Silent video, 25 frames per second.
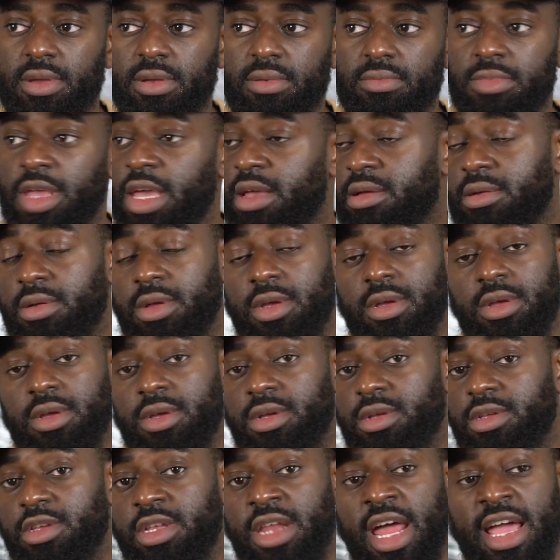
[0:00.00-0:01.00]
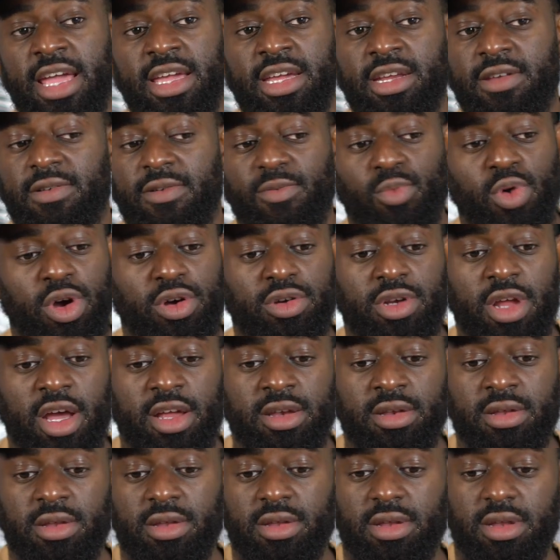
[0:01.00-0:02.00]
yeah, United, well
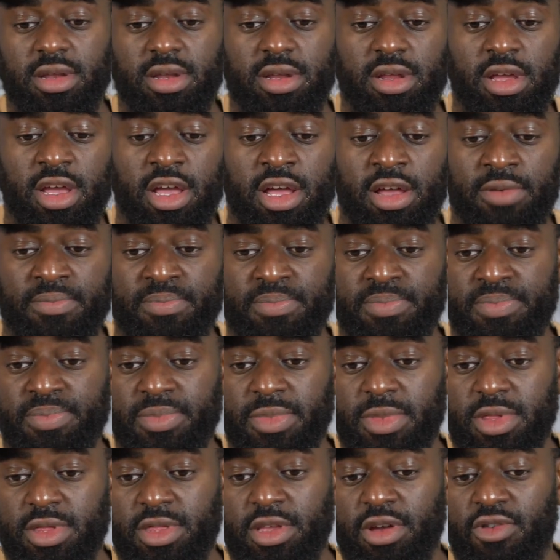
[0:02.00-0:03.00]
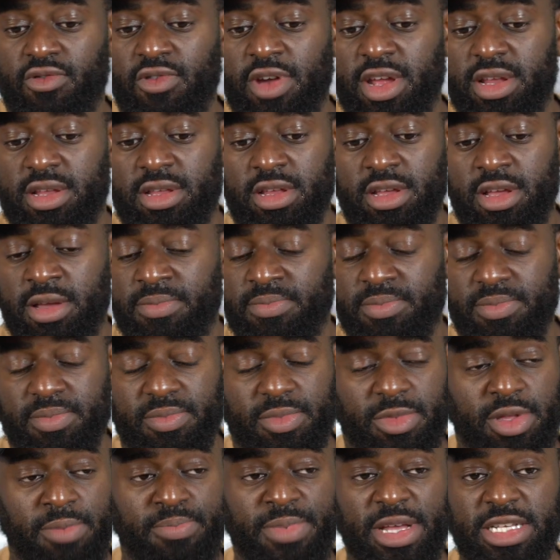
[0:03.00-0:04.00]
done. Um, the great um,
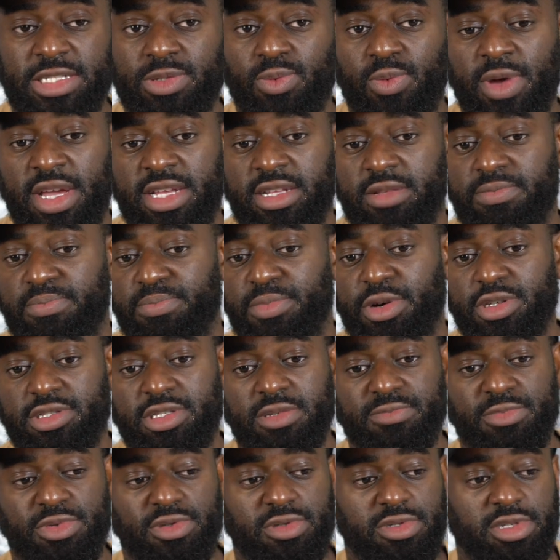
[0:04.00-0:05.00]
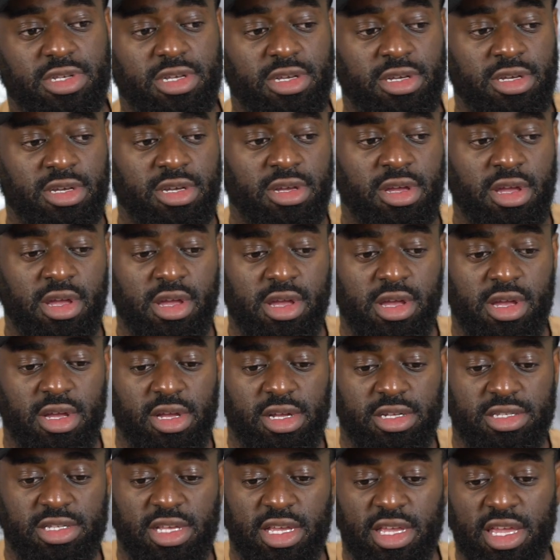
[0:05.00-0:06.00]
the best way possible to
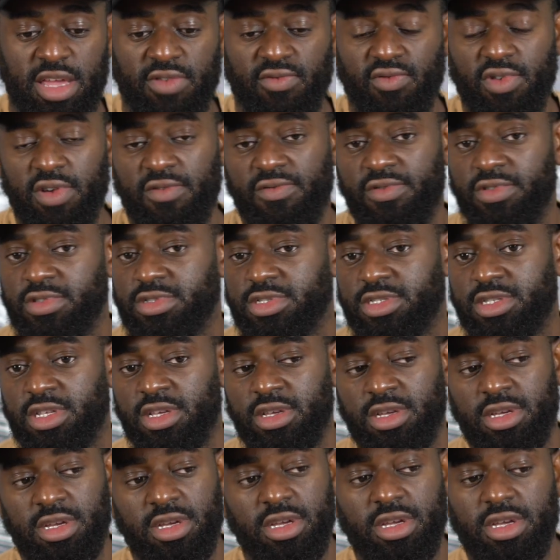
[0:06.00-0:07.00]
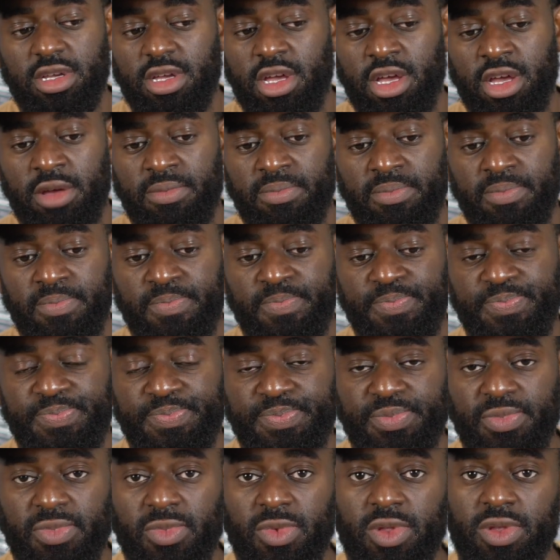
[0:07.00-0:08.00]
to give reverence to um,
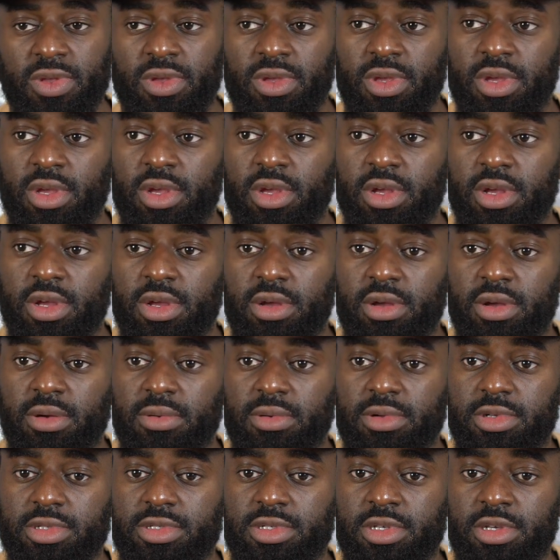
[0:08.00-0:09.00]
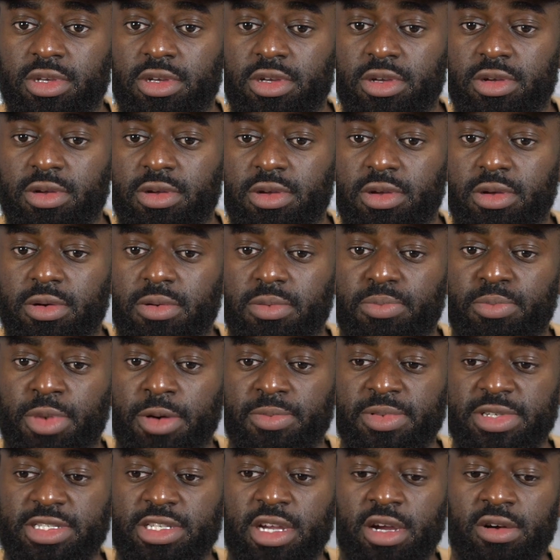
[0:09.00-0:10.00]
to
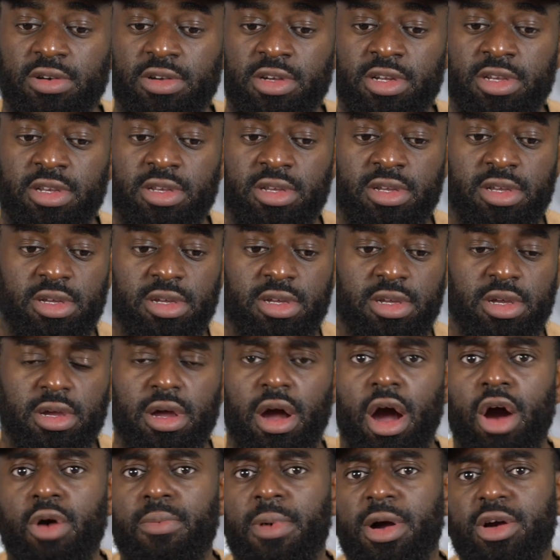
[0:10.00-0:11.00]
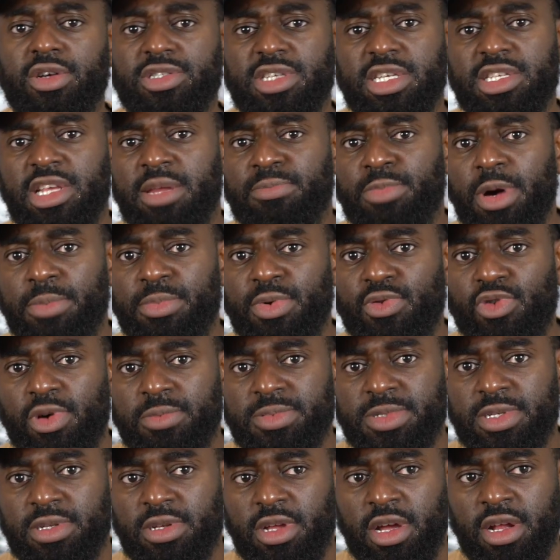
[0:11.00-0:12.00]
Bobby Charlton. Oh my gosh, I said Bobby
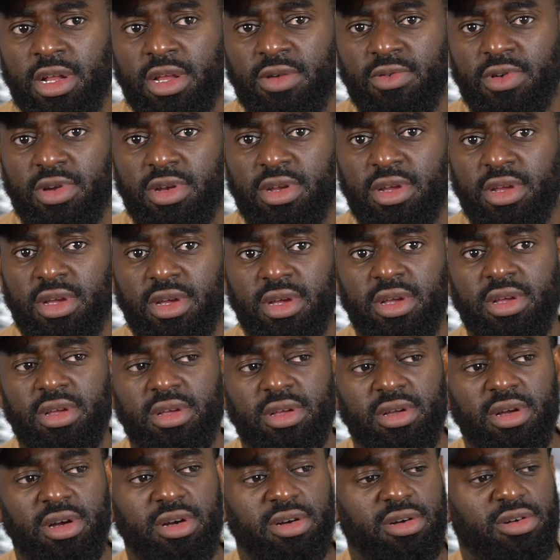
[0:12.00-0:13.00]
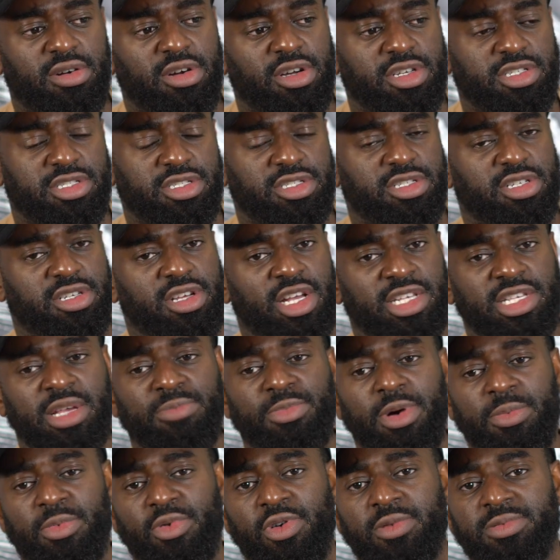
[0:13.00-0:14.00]
Robson earlier on. Oh gosh, I said
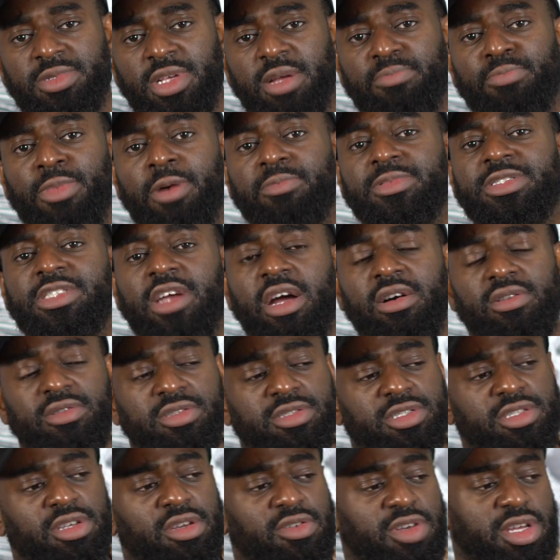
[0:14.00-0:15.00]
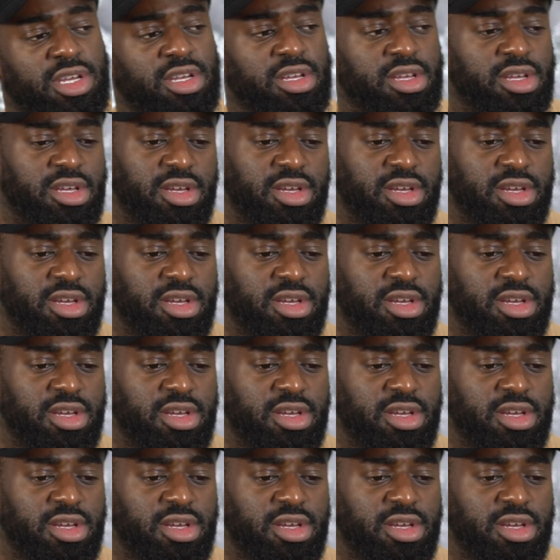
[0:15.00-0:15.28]
Bobby Robson. Bobby Charlton, sorry.